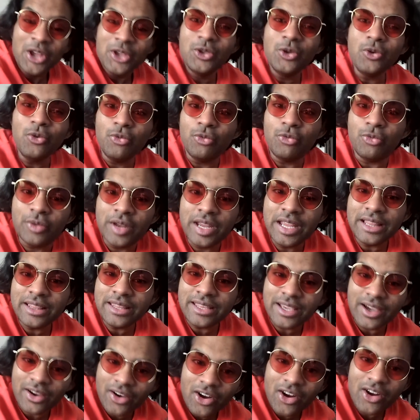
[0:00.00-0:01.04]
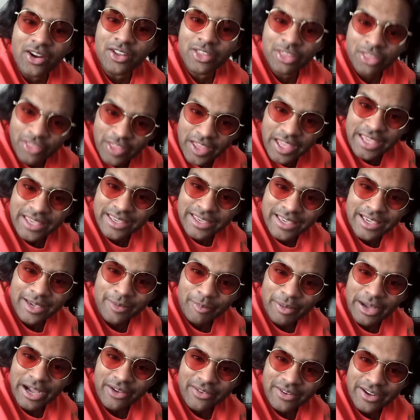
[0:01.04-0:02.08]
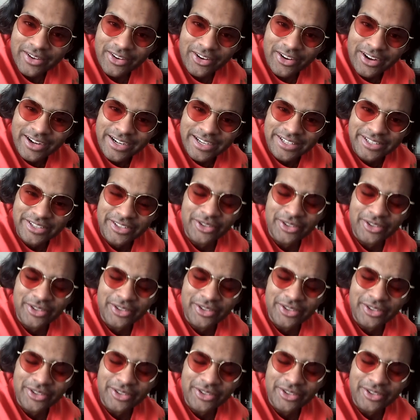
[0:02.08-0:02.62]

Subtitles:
You really are thinking about it, aren't